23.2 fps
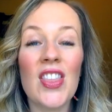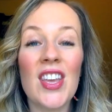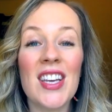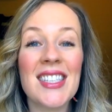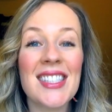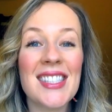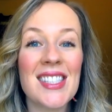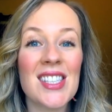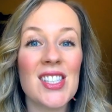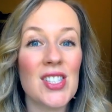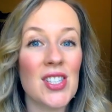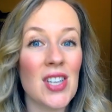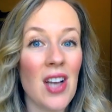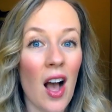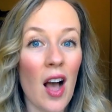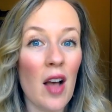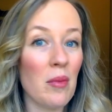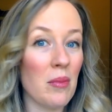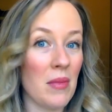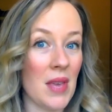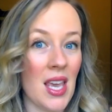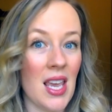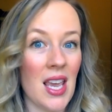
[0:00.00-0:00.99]
This does
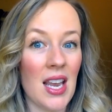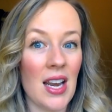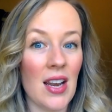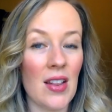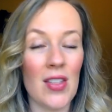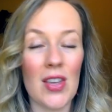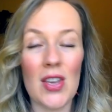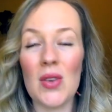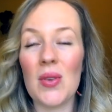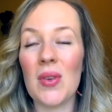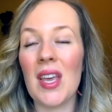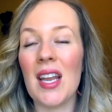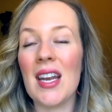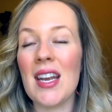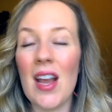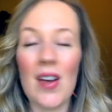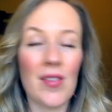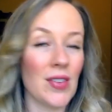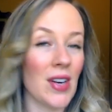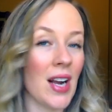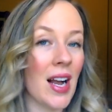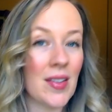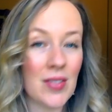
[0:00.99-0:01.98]
not mean that you can
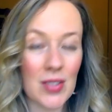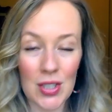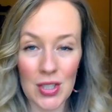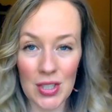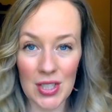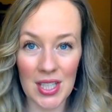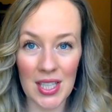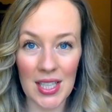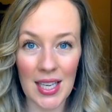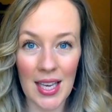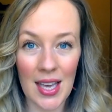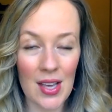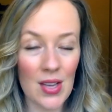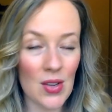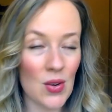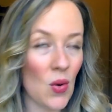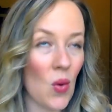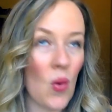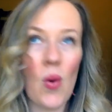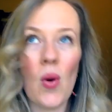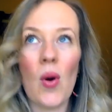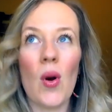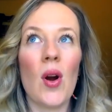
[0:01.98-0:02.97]
never have a cookie again,
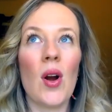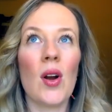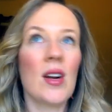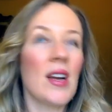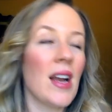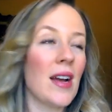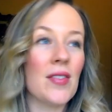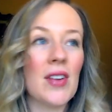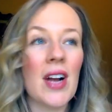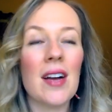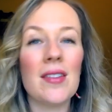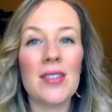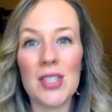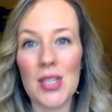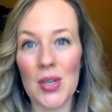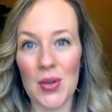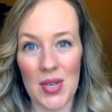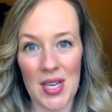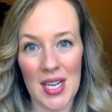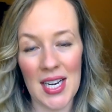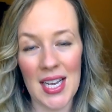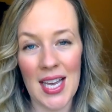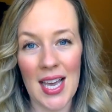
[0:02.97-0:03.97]
or never have a
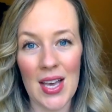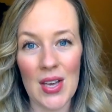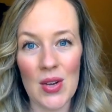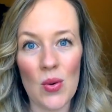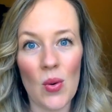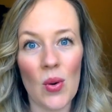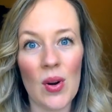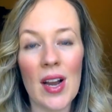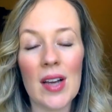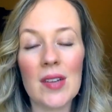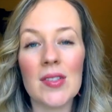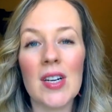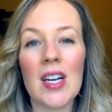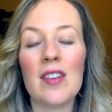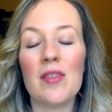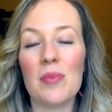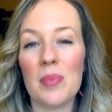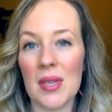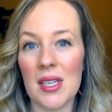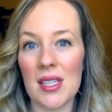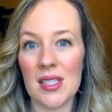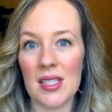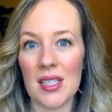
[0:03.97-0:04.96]
donut again, or never
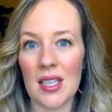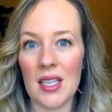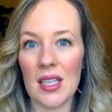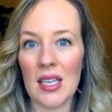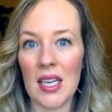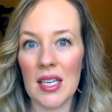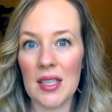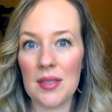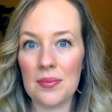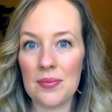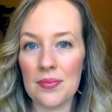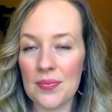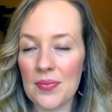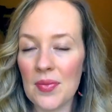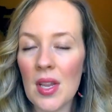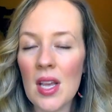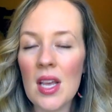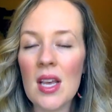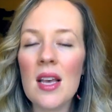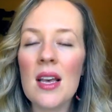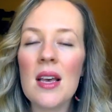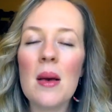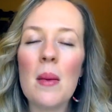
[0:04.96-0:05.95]
have pizza again.
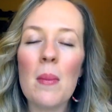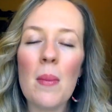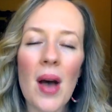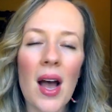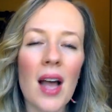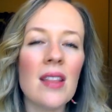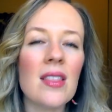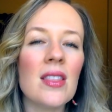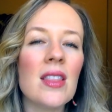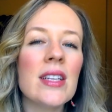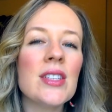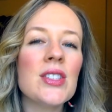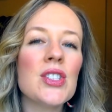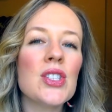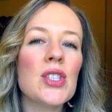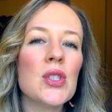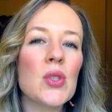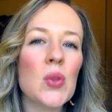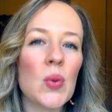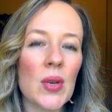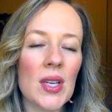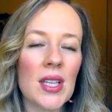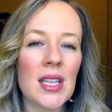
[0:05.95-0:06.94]
But let's
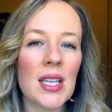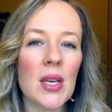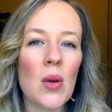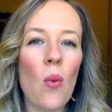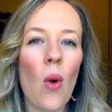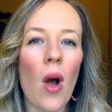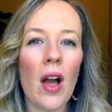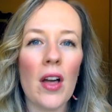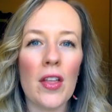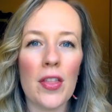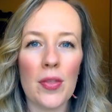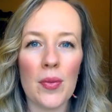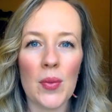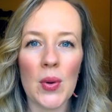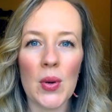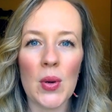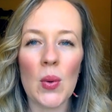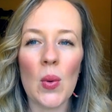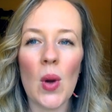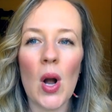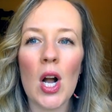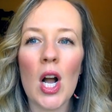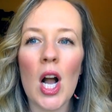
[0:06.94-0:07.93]
just quickly walk
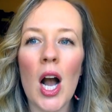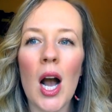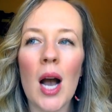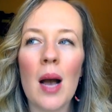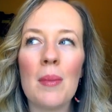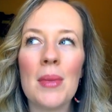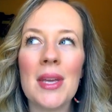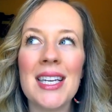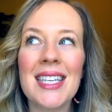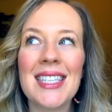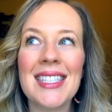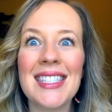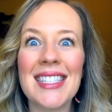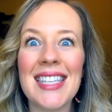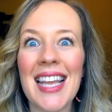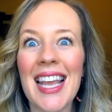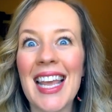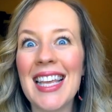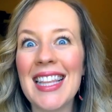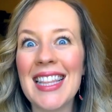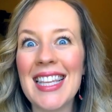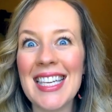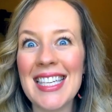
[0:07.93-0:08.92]
through a common
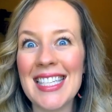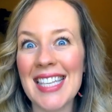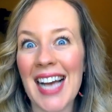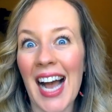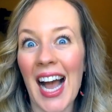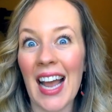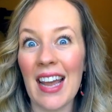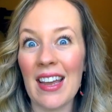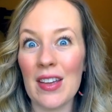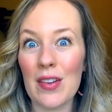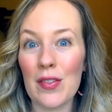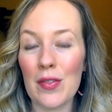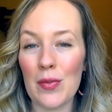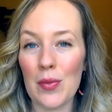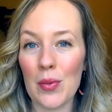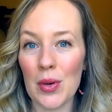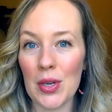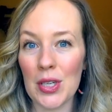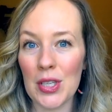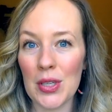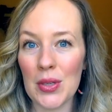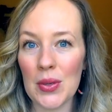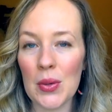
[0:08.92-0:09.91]
daily diet
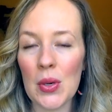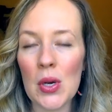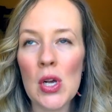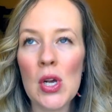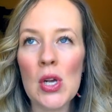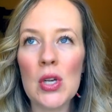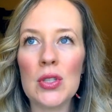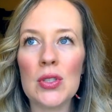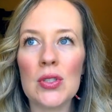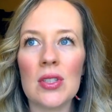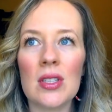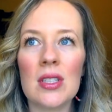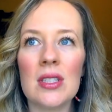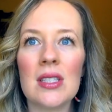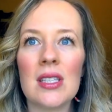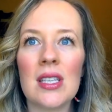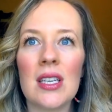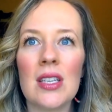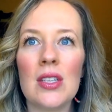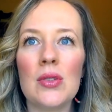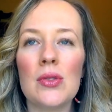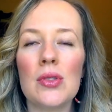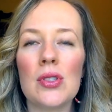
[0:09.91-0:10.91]
for you. So let's
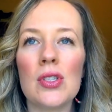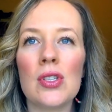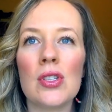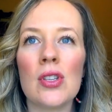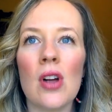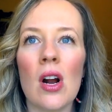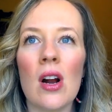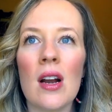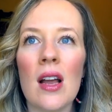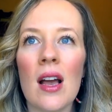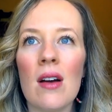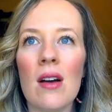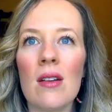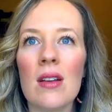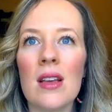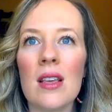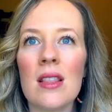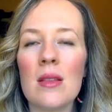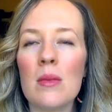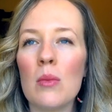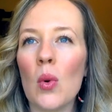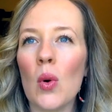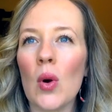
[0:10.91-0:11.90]
say you start out
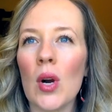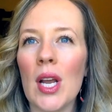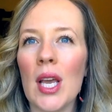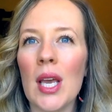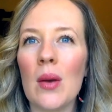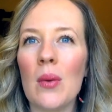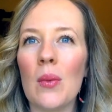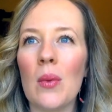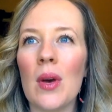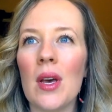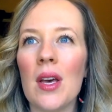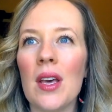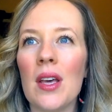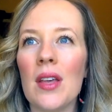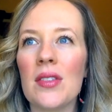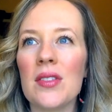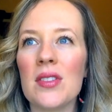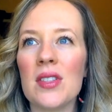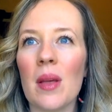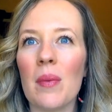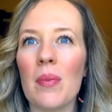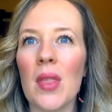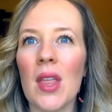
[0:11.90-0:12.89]
in the morning with
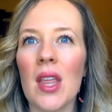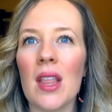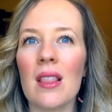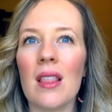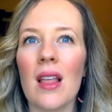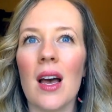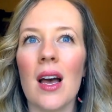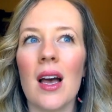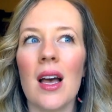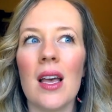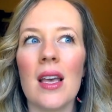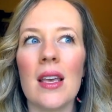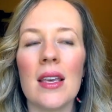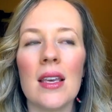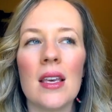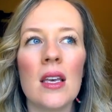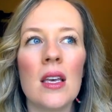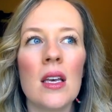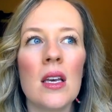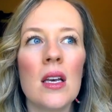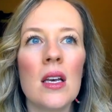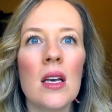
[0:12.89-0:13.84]
something like